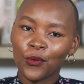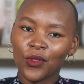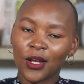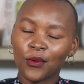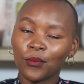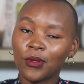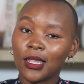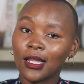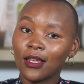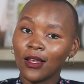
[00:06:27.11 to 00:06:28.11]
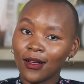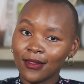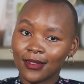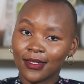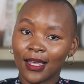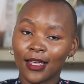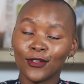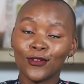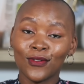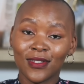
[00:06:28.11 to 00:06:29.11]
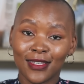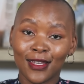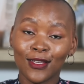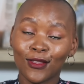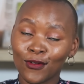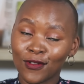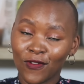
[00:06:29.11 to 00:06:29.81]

or that will be the last day you see those